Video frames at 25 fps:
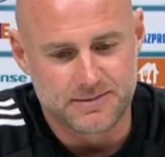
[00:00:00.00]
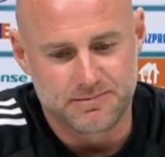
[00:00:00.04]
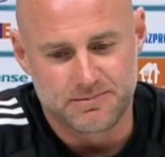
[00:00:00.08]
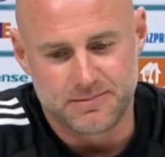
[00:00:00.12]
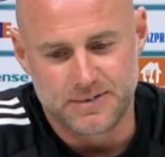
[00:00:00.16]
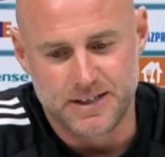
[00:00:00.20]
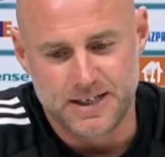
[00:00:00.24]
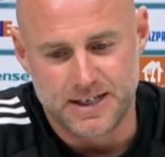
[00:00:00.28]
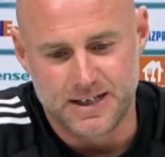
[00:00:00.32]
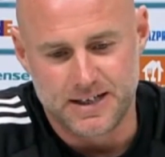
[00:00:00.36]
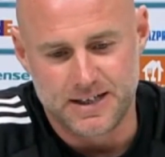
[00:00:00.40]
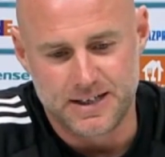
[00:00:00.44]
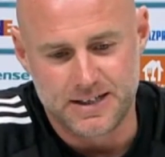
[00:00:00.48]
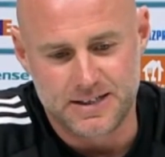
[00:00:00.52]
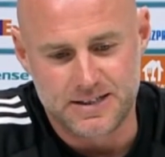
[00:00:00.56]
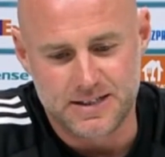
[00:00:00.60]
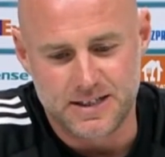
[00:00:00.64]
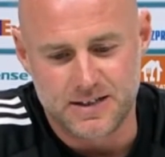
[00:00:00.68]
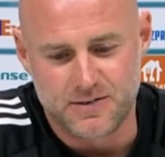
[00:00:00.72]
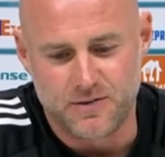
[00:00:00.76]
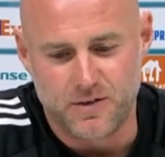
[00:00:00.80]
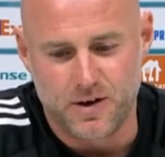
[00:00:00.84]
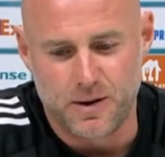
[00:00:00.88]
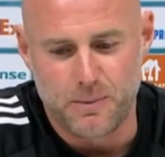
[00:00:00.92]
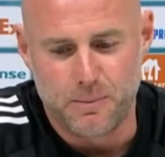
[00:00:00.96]

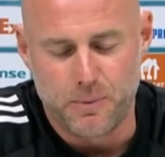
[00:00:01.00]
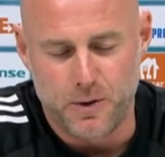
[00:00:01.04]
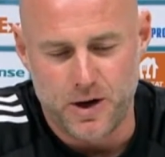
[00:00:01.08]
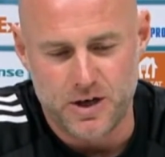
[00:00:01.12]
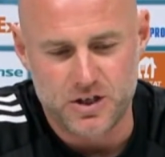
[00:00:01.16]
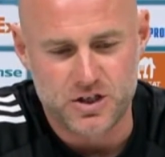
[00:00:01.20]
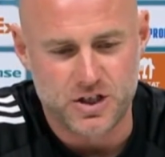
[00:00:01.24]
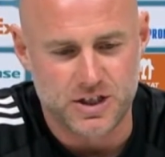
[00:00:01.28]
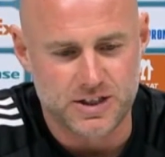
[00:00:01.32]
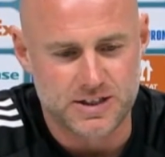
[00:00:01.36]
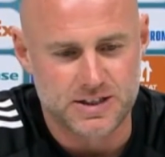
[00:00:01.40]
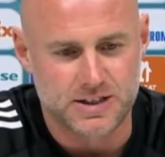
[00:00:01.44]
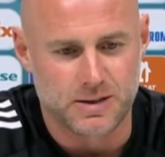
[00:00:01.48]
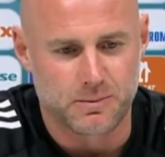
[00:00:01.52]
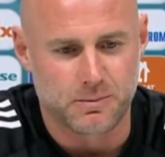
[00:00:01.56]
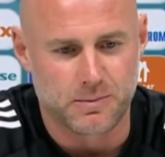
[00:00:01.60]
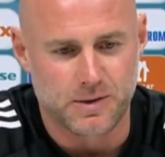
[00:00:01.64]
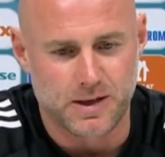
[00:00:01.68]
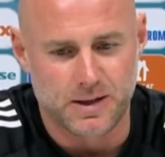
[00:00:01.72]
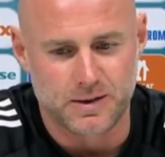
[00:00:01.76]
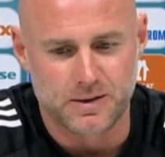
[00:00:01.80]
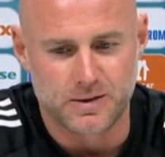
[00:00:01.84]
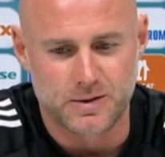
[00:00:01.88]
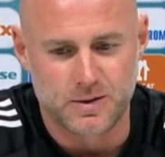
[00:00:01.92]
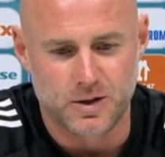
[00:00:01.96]
very precious,
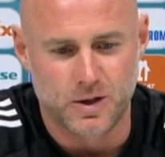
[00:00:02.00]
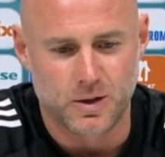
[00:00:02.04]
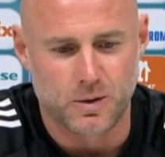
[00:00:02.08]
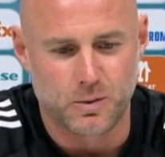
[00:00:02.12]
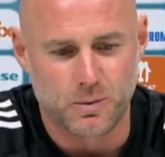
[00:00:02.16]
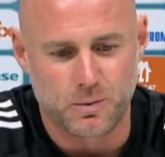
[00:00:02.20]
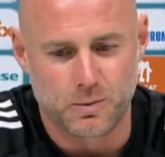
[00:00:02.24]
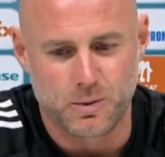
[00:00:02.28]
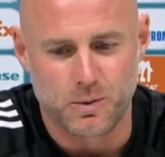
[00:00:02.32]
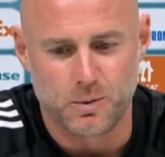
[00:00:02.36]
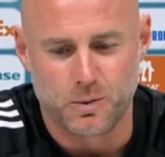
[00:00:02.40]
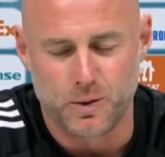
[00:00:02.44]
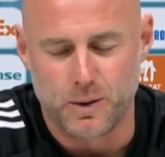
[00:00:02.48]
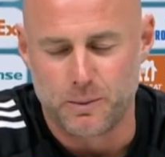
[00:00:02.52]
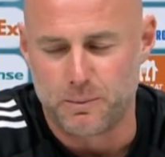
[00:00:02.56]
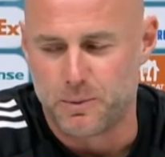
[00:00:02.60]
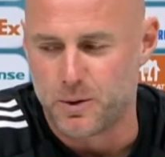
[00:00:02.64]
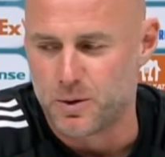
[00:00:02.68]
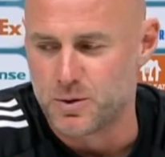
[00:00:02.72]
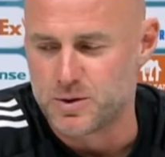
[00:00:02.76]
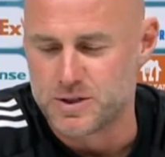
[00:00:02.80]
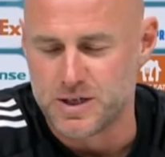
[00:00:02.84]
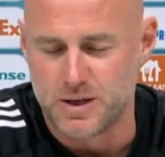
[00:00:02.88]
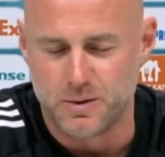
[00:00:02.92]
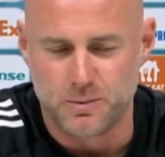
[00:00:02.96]
and you know, we won't
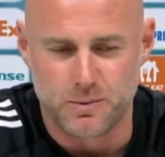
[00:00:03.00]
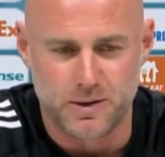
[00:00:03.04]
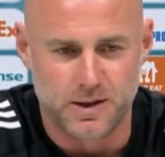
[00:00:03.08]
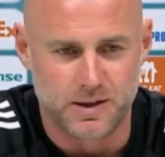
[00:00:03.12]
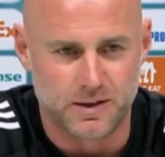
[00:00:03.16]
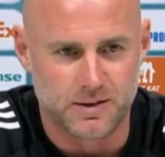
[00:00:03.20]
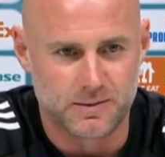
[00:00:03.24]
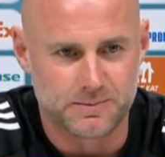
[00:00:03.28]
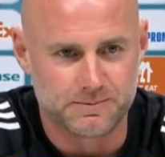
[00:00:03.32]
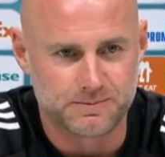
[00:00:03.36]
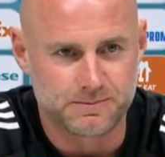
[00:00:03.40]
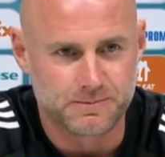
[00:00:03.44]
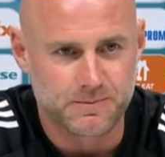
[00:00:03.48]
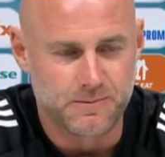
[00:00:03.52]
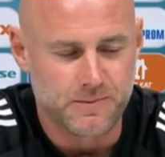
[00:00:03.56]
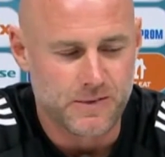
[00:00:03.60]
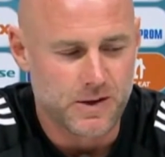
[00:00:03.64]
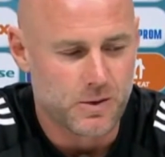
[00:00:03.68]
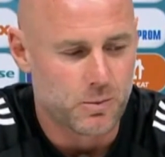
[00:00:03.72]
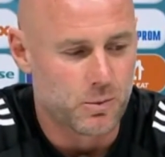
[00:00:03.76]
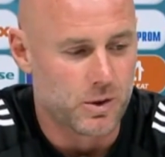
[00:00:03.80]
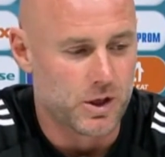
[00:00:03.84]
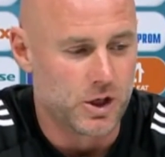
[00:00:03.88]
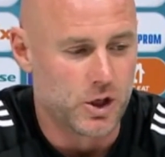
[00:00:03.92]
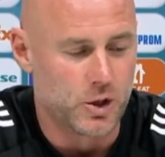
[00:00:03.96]
abuse it. We'll
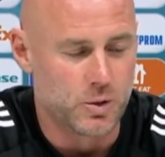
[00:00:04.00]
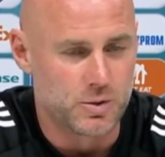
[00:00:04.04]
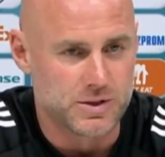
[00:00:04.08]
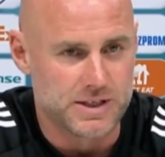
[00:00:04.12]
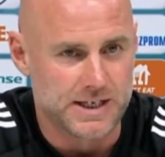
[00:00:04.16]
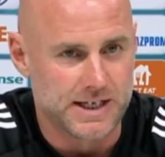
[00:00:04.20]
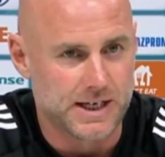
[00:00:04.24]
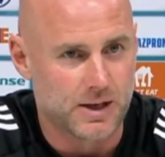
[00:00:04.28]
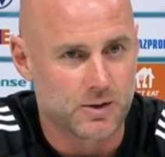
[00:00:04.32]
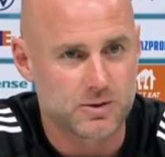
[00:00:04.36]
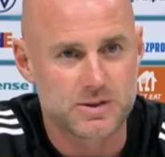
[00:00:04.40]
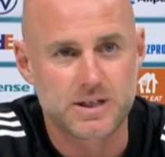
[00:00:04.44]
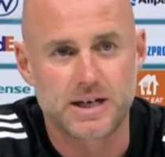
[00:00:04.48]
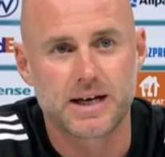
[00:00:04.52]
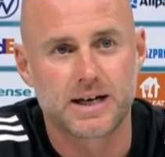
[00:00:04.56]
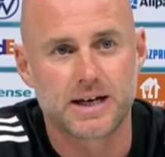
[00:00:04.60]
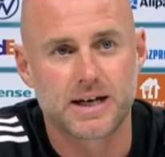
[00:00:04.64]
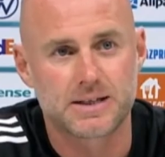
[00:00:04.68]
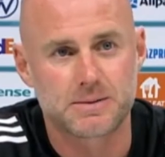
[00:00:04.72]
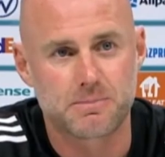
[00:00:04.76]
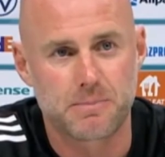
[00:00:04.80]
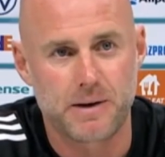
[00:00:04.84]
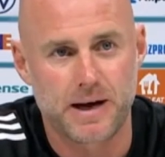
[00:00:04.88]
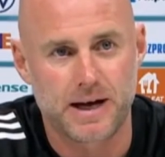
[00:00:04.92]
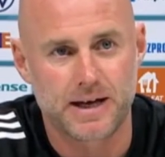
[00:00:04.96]
use it now to get
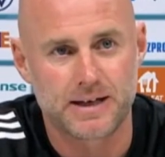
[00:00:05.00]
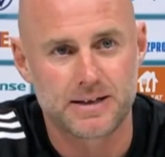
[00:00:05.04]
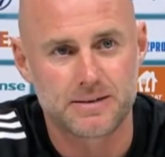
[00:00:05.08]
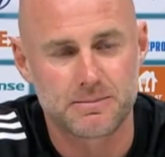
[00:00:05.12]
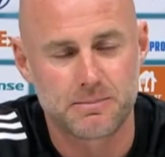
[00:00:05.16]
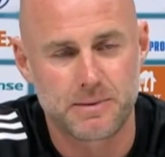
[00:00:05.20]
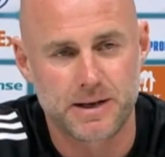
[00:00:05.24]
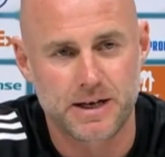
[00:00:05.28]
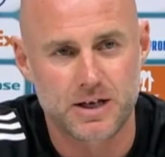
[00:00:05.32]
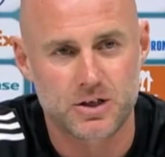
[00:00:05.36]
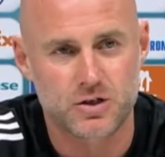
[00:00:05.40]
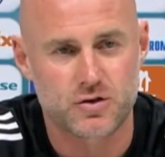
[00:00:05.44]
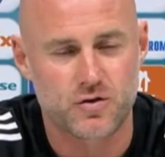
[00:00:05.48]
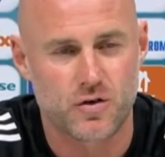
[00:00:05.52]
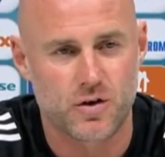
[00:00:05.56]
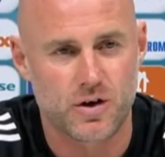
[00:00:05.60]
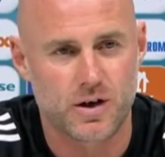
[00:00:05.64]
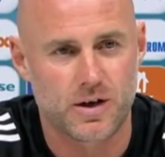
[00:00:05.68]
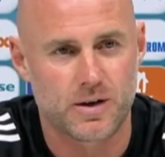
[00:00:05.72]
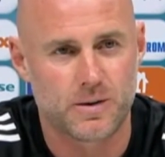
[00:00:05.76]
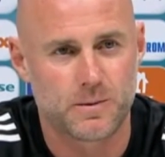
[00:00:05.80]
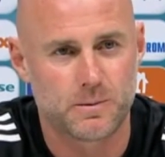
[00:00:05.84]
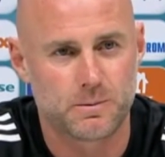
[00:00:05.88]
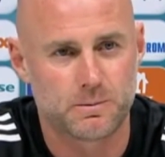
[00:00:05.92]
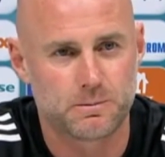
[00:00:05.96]
us better and make us
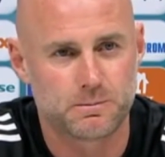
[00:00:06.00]
stronger.